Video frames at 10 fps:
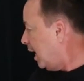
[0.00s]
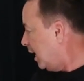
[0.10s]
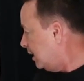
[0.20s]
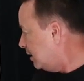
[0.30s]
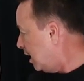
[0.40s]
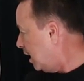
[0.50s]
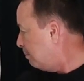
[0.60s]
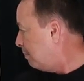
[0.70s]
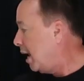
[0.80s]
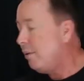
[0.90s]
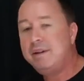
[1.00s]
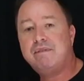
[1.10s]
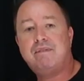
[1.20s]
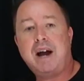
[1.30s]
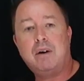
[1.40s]
and Perry
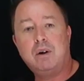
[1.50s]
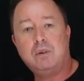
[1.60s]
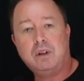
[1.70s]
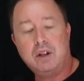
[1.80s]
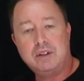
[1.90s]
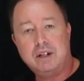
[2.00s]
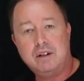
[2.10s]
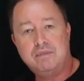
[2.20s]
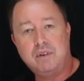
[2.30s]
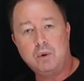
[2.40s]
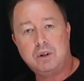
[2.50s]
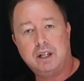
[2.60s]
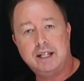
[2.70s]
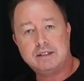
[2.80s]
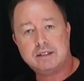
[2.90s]
Farrell, the
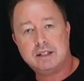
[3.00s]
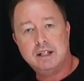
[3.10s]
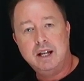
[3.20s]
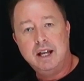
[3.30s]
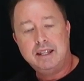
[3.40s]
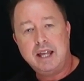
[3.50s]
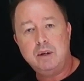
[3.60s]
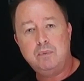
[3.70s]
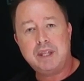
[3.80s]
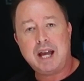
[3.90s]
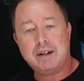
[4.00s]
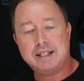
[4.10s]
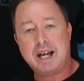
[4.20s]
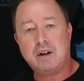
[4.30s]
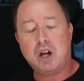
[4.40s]
vocalist. They, without
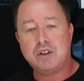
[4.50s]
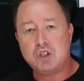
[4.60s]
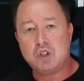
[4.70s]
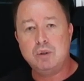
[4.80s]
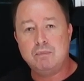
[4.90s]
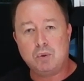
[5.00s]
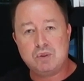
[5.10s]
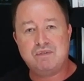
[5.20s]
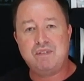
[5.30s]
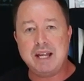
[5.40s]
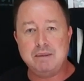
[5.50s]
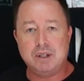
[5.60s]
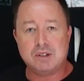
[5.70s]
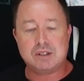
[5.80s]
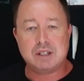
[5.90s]
a doubt, are the two most
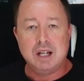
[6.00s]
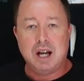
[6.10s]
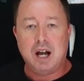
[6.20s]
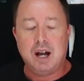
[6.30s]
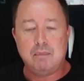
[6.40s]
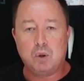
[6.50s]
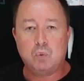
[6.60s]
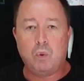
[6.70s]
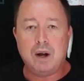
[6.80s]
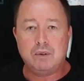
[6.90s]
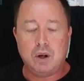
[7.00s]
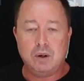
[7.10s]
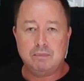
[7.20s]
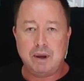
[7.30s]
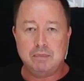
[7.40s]
famous, most
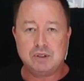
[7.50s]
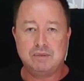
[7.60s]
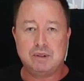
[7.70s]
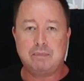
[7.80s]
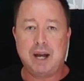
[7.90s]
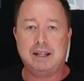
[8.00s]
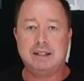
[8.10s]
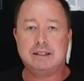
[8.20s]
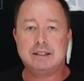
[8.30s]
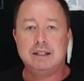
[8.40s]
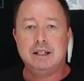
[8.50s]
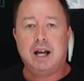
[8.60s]
well-known members of the band